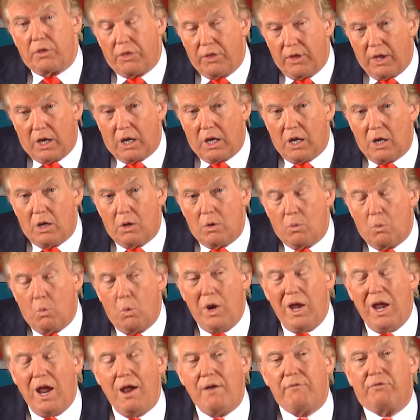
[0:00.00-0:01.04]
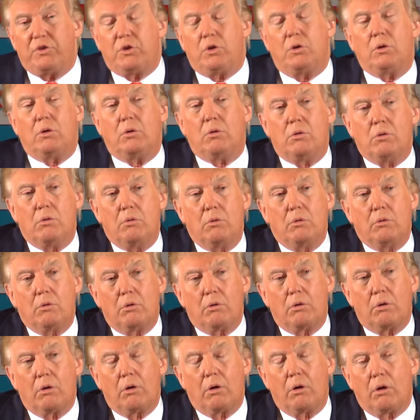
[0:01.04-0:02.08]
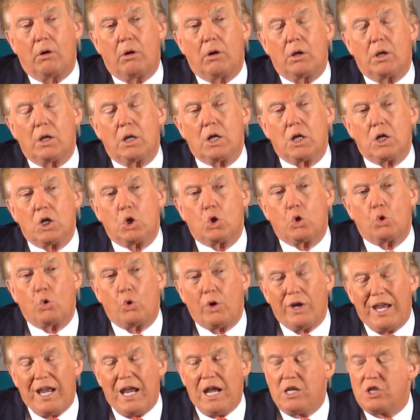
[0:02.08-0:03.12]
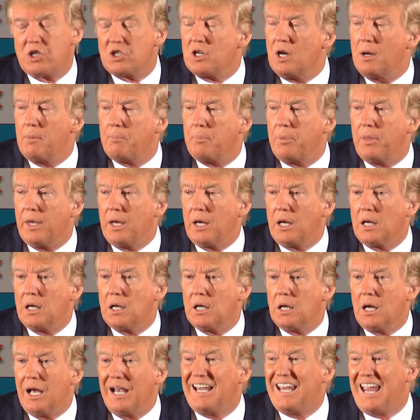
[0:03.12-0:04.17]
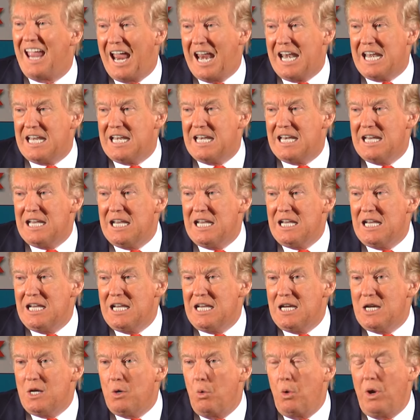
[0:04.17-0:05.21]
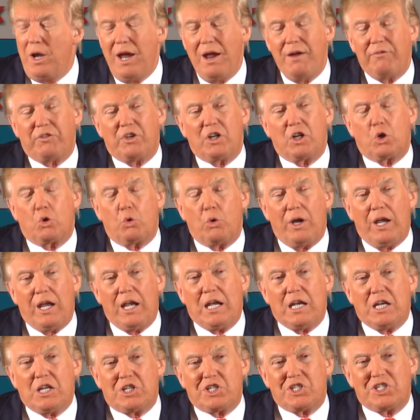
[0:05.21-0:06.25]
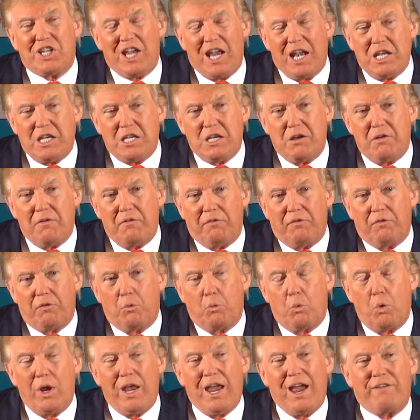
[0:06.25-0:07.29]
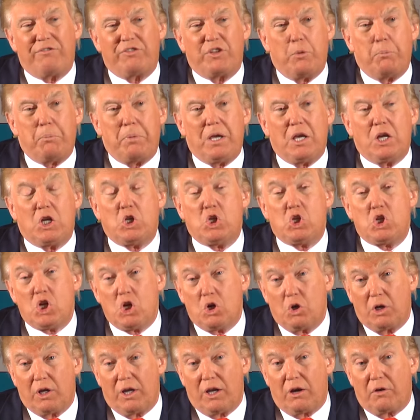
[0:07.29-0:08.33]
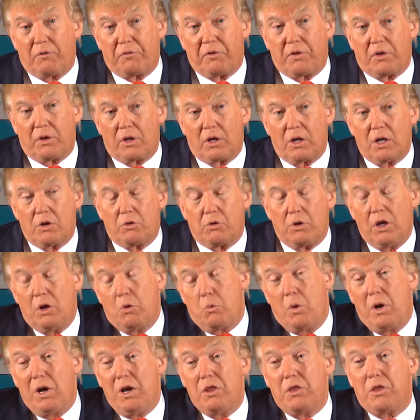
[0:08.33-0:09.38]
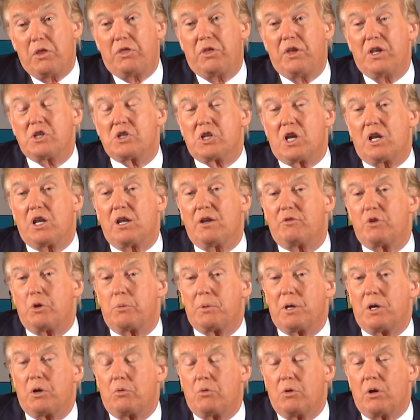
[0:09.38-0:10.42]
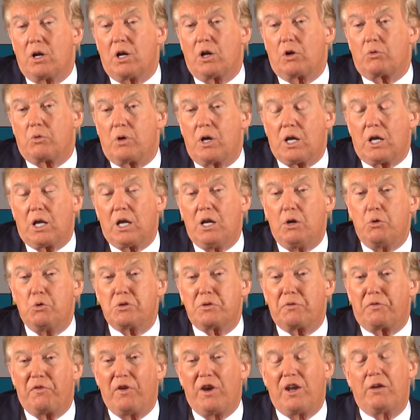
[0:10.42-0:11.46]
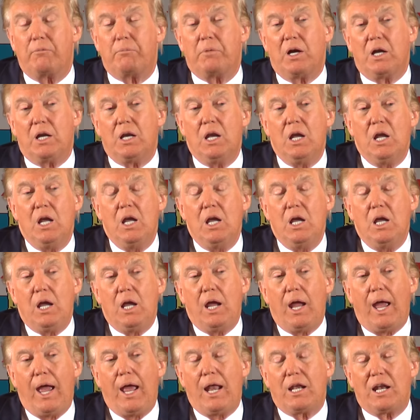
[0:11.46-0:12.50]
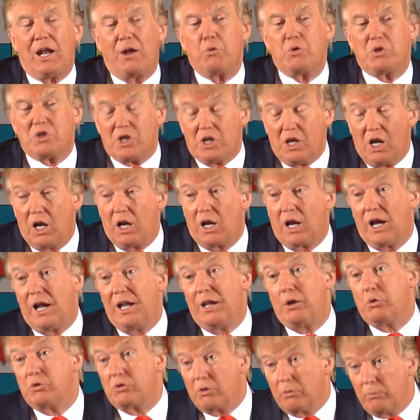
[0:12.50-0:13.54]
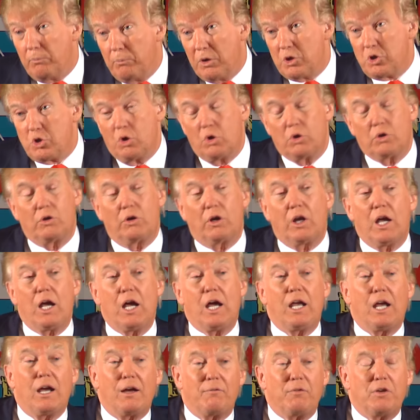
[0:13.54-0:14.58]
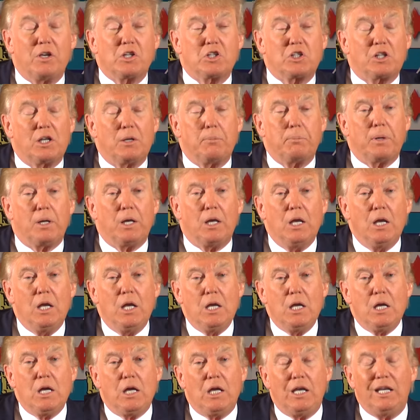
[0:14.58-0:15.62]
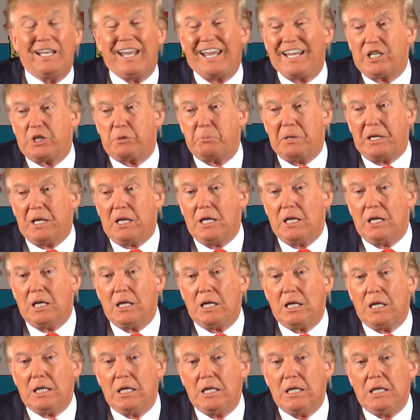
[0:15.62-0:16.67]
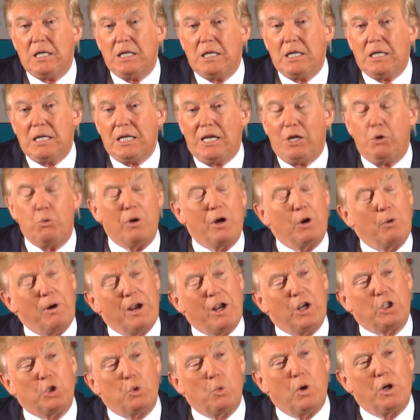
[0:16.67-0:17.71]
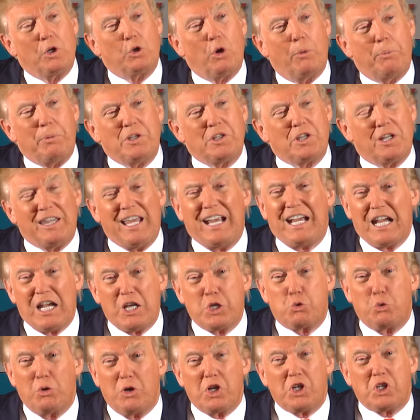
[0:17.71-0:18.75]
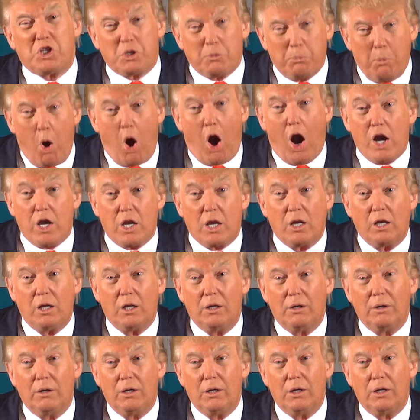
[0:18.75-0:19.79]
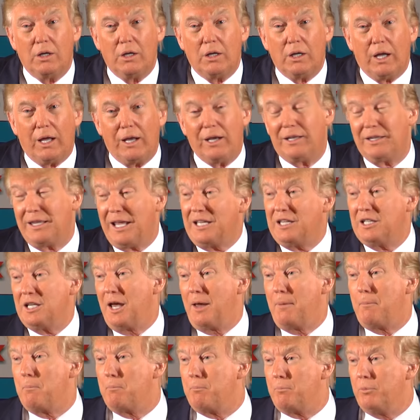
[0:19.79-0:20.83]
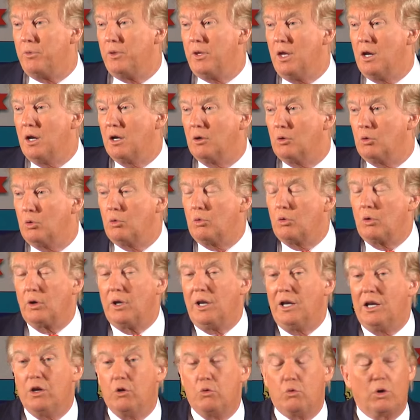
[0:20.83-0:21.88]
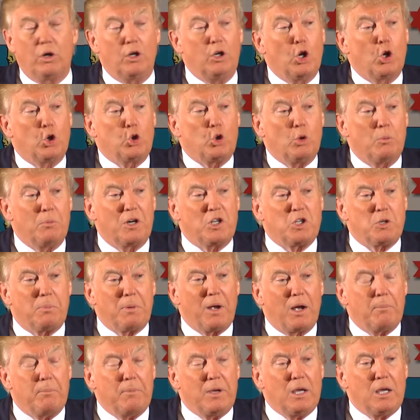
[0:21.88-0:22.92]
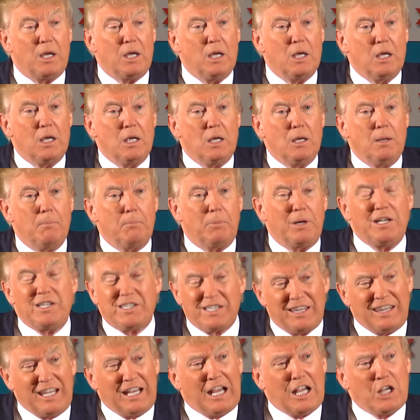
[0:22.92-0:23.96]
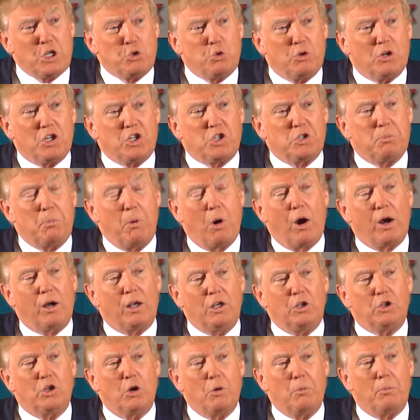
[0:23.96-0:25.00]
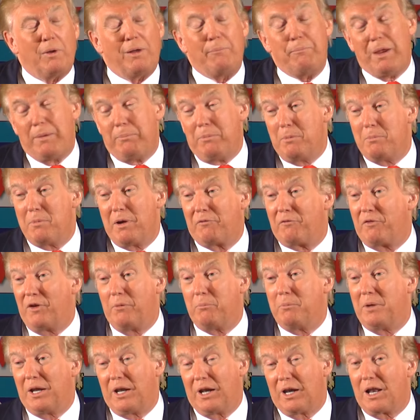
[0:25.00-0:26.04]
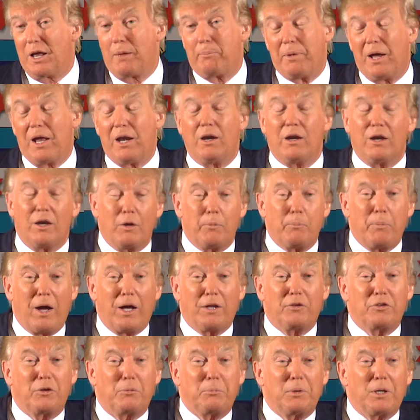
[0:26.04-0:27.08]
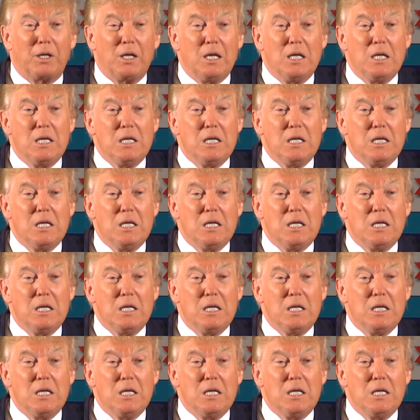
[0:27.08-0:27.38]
thinking. We have to create something again. We have to create incentive. We have to be a cheerleader for the country. You know, one of the things I loved about Ronald Reagan, he was a friend of mine, and I was a young guy. He was a much older guy, obviously, but he liked me. He went around to one group. He said, That guy's really smart. And at that time, you know, he didn't really know too much about me. But he said, That guy's really smart. He told me, maybe my friend made it up. I don't know, possibly.